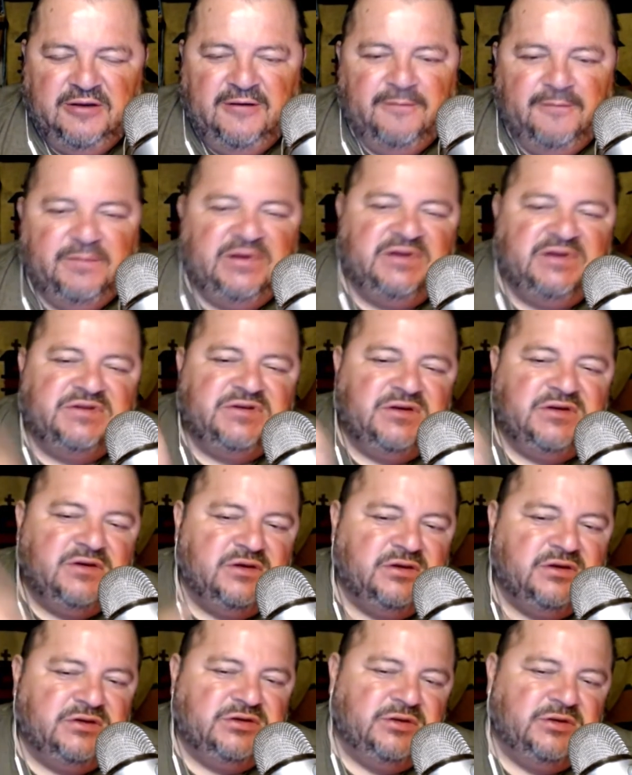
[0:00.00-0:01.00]
Because see, in the
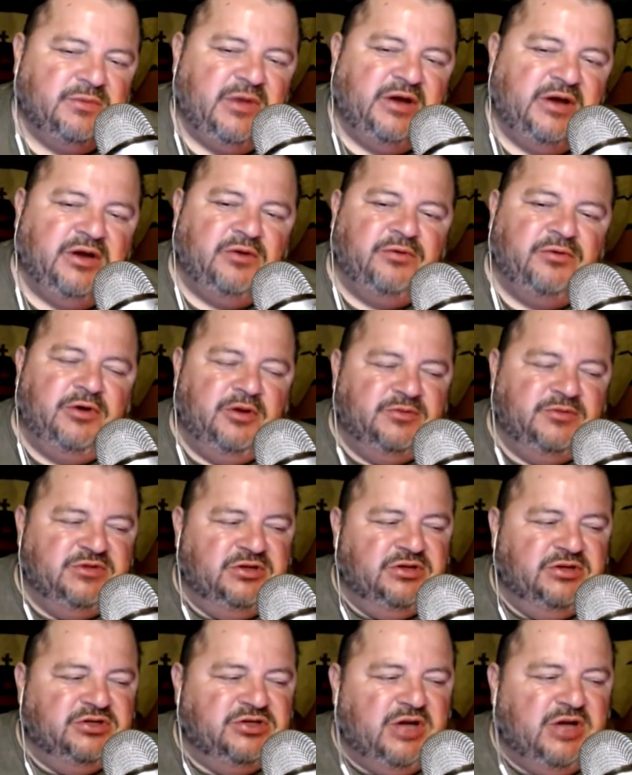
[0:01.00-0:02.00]
shamanic realms and the
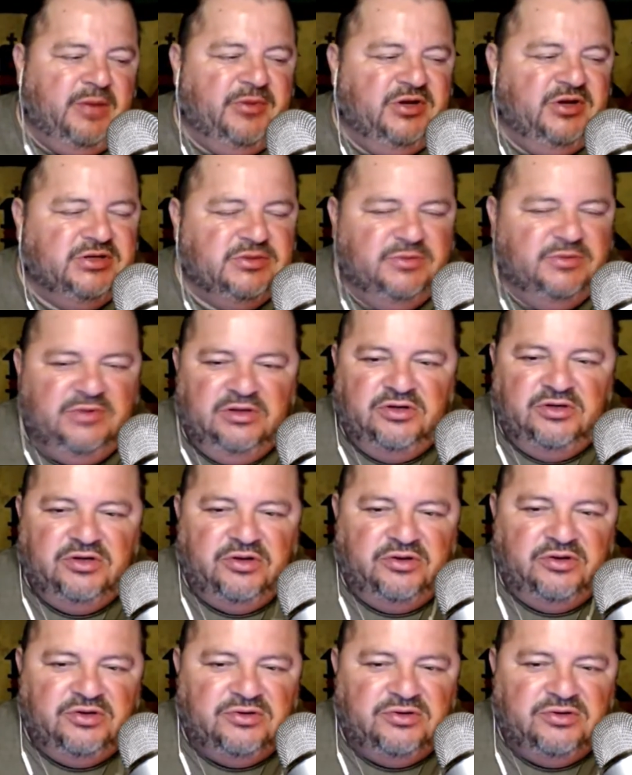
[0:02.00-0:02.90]
shamanism, that you know,